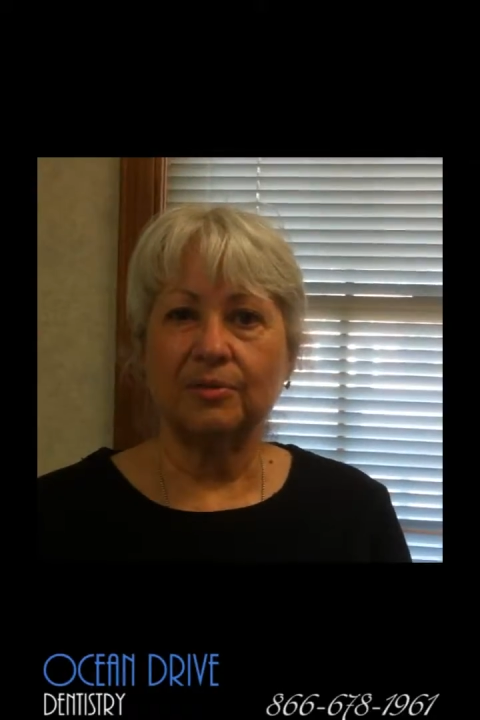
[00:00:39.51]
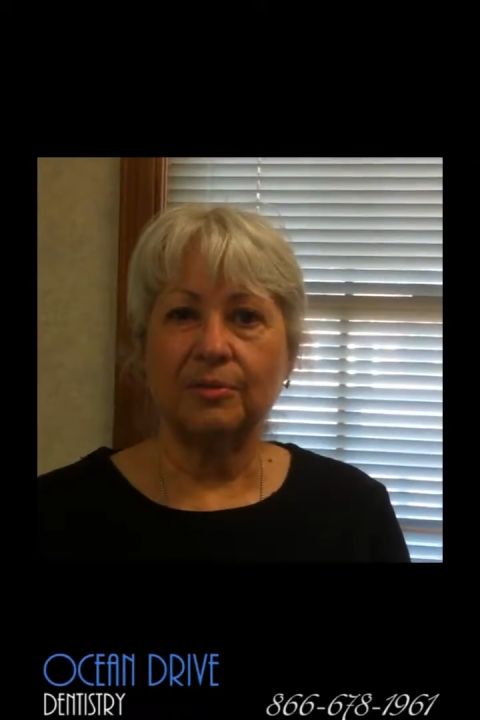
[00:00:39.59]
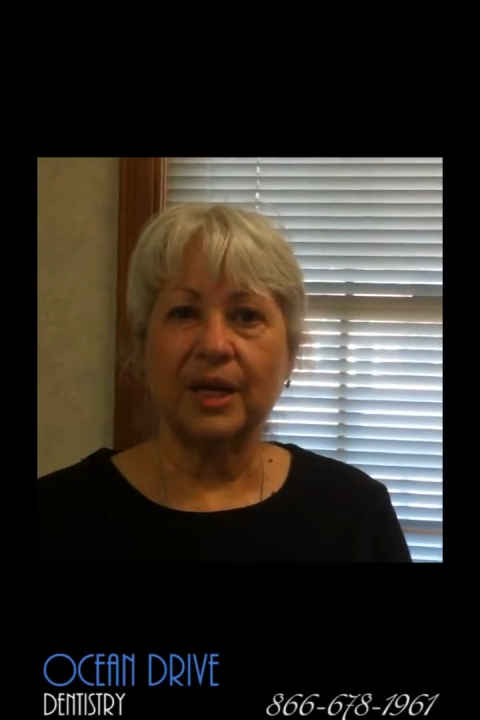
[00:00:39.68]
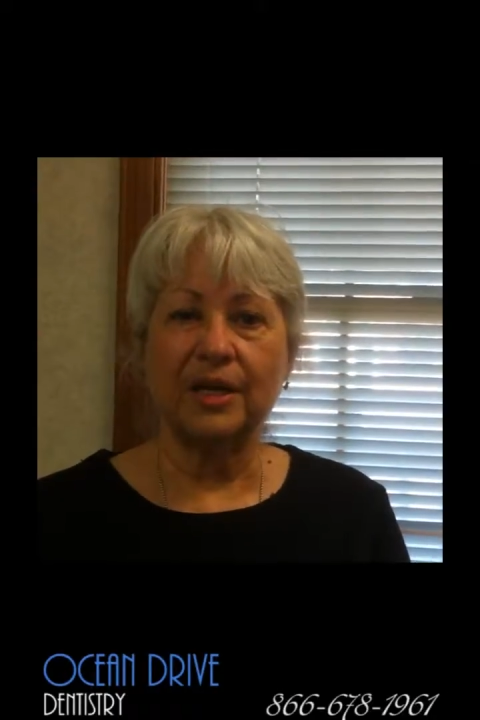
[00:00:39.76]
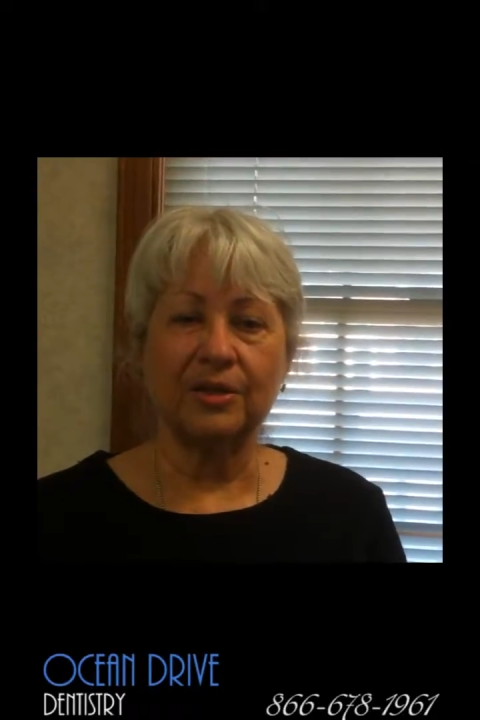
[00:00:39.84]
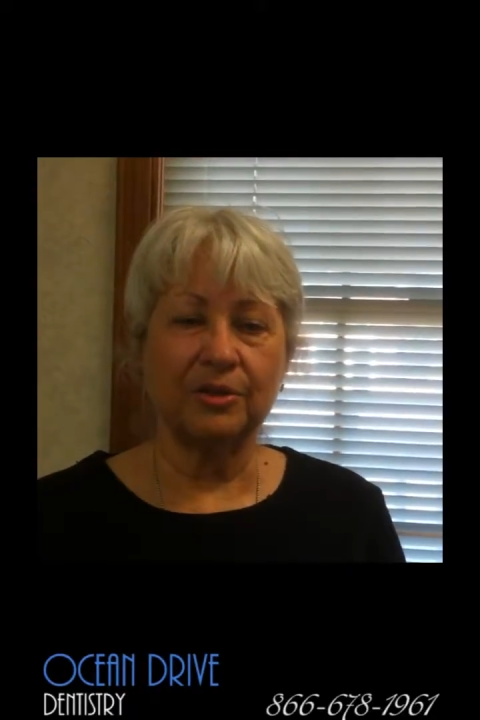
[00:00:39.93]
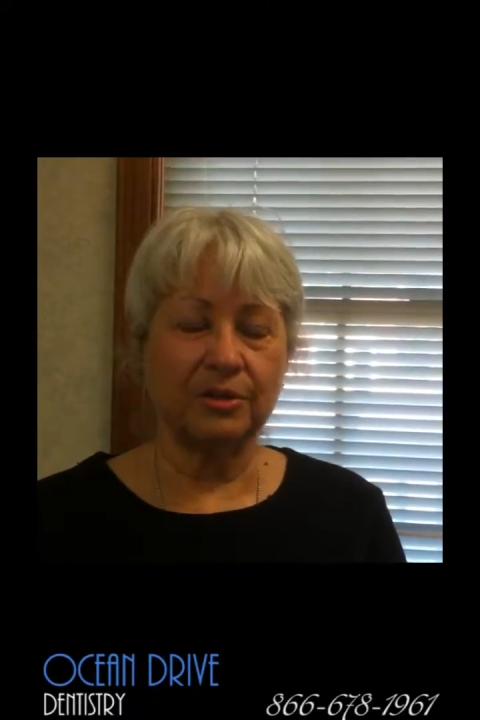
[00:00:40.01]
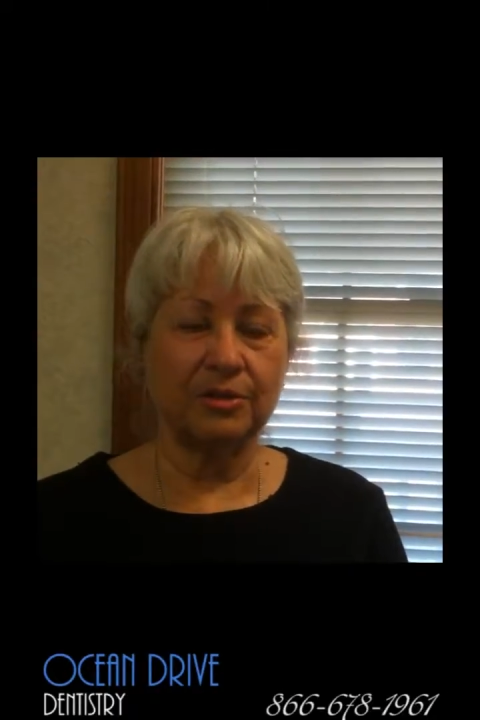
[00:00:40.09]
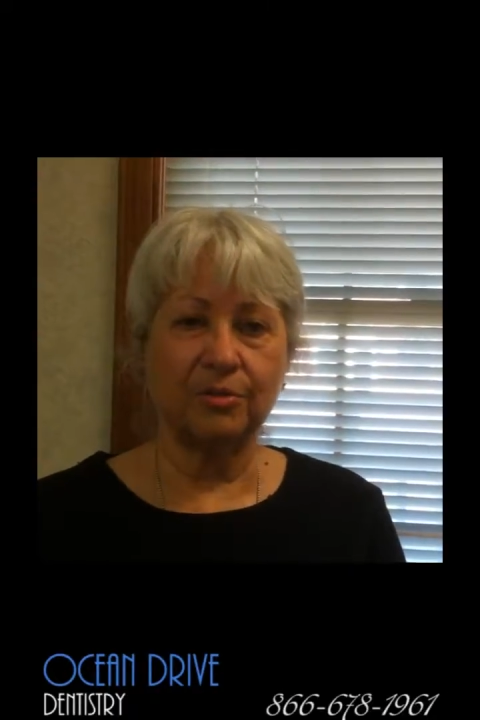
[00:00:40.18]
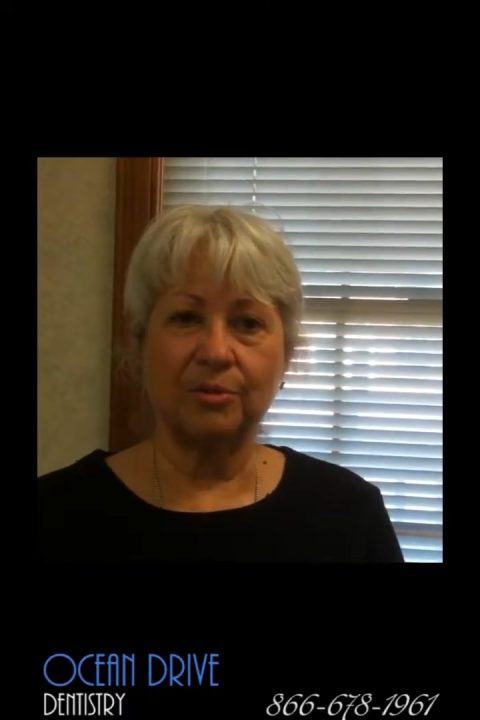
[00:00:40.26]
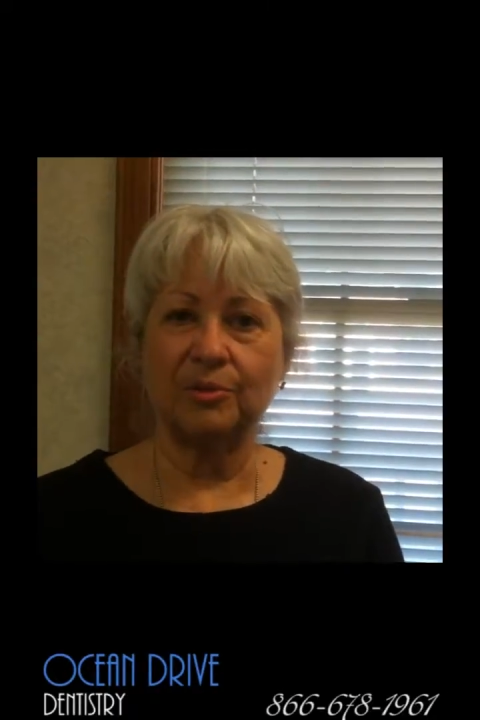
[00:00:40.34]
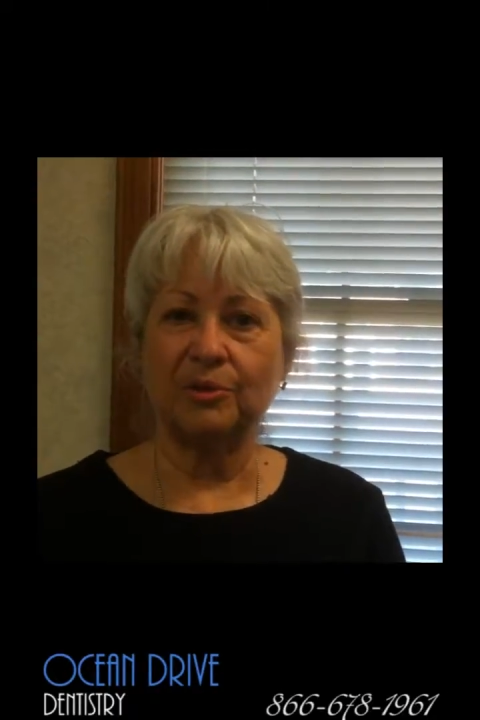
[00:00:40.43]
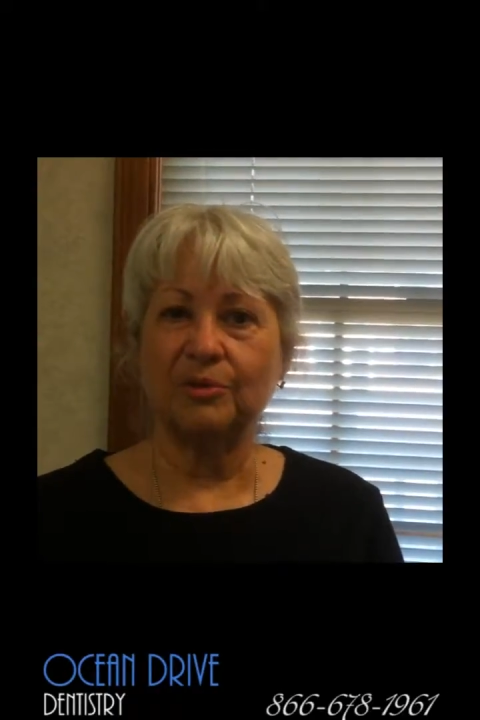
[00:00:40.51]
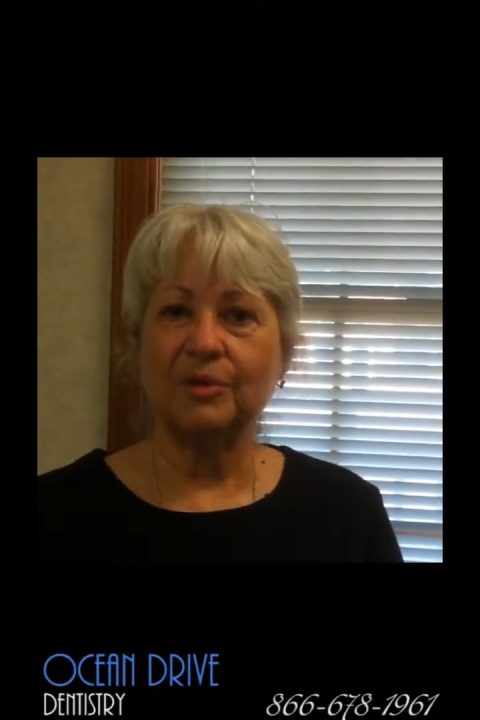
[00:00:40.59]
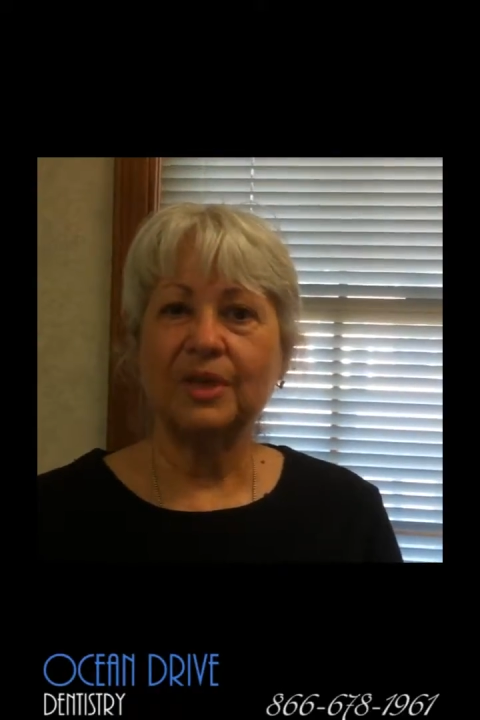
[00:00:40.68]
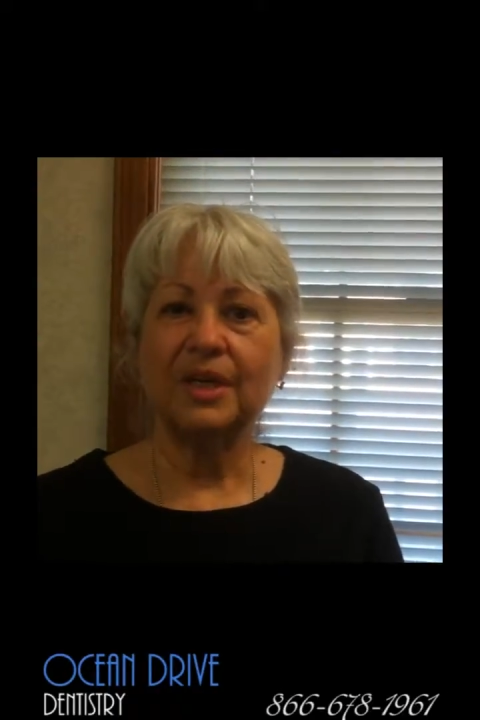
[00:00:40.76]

regular, normal